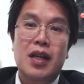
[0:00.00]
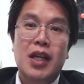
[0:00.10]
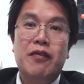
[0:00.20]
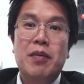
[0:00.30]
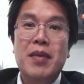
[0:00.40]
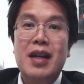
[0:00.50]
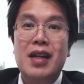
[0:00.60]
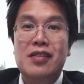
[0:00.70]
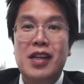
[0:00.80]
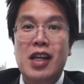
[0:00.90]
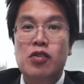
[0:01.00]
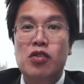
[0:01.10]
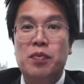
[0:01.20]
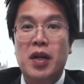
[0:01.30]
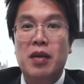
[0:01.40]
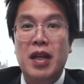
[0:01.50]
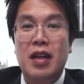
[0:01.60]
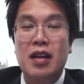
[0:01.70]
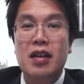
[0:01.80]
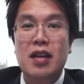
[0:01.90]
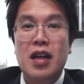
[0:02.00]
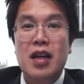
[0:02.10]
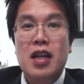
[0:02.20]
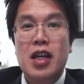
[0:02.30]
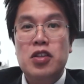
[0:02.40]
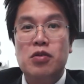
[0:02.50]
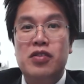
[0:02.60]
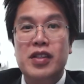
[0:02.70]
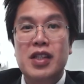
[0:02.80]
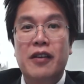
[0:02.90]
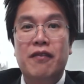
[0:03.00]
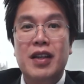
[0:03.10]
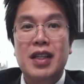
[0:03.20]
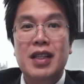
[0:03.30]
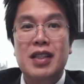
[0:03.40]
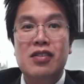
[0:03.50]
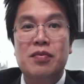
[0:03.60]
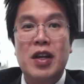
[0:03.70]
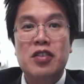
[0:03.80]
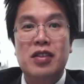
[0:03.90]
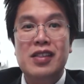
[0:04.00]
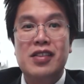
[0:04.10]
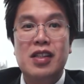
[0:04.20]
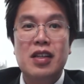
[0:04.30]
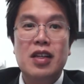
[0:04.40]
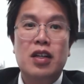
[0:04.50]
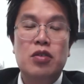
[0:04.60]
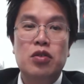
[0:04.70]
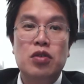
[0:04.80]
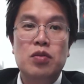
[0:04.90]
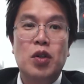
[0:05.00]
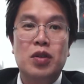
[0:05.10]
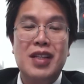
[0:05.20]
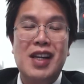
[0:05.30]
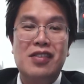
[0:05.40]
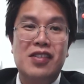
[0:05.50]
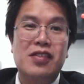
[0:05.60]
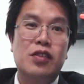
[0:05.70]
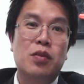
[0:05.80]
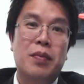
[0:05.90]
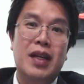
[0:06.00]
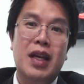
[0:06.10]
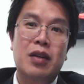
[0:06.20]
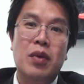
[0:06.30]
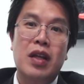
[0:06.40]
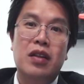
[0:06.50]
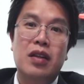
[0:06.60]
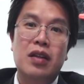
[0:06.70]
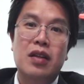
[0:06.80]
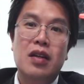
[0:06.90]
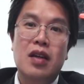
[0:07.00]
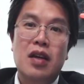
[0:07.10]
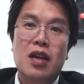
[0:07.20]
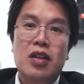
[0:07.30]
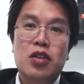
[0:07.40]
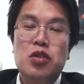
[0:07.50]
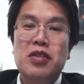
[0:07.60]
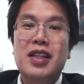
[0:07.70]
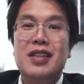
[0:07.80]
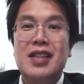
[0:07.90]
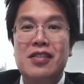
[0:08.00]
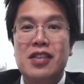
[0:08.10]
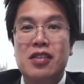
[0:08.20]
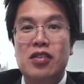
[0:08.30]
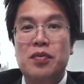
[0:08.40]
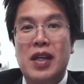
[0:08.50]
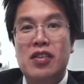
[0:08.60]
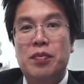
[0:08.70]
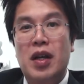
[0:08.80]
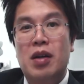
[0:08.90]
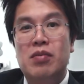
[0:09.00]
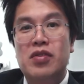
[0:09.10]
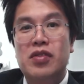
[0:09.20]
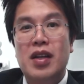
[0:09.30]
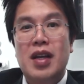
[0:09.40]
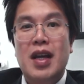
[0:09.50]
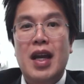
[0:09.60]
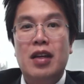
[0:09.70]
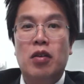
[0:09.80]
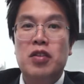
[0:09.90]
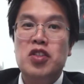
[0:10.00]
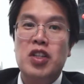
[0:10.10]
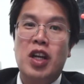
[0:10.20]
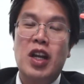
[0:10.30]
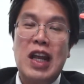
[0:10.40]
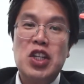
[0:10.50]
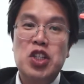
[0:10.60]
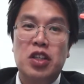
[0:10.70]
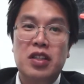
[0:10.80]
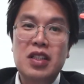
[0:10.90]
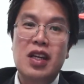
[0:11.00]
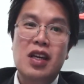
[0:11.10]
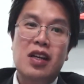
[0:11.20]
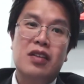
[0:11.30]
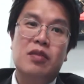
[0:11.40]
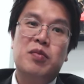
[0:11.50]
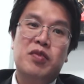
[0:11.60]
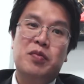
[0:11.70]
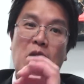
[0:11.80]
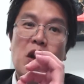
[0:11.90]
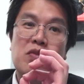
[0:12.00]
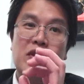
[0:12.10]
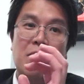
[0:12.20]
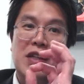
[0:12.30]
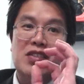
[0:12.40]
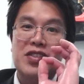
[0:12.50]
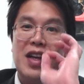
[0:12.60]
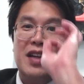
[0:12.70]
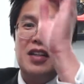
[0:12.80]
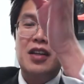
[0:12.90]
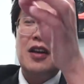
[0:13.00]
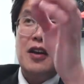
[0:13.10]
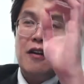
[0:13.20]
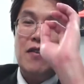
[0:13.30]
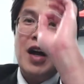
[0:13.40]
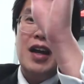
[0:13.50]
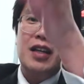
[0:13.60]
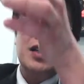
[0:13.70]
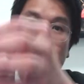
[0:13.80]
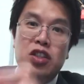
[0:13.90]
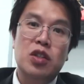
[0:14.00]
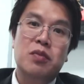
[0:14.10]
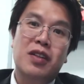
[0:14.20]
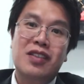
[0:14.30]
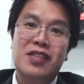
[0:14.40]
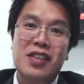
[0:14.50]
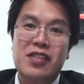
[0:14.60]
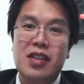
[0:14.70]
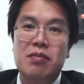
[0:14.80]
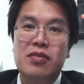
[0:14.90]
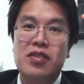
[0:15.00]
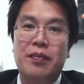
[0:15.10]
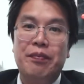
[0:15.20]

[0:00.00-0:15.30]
If a man has azoospermia, he should see a fertility specialist to do more tests to begin with. Usually the testicles make sperms, and on ejaculation, the sperms are being sent via the tubular systems.